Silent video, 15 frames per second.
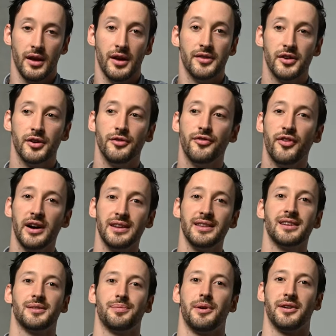So finding the
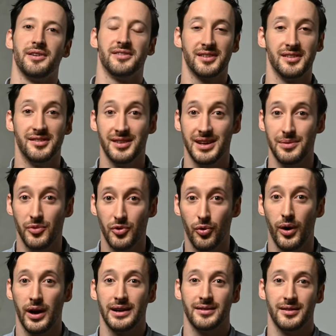experience can seem
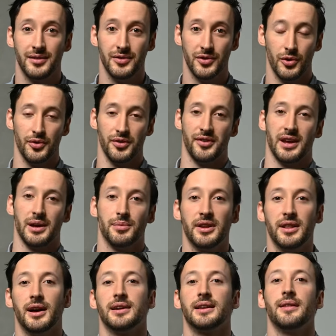quite daunting, but
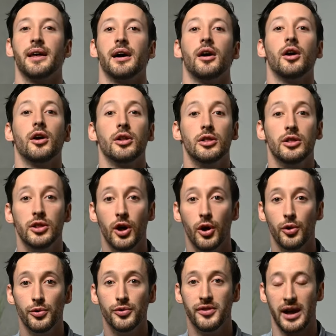luckily there are
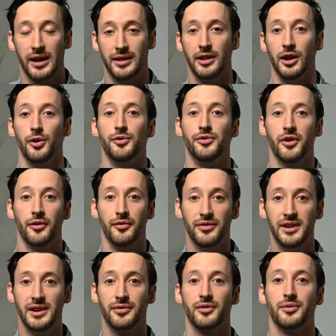loads and loads of
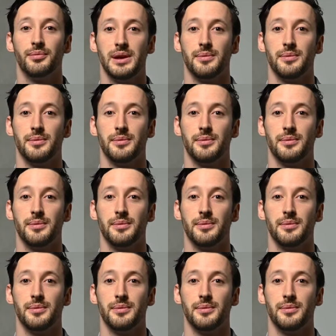different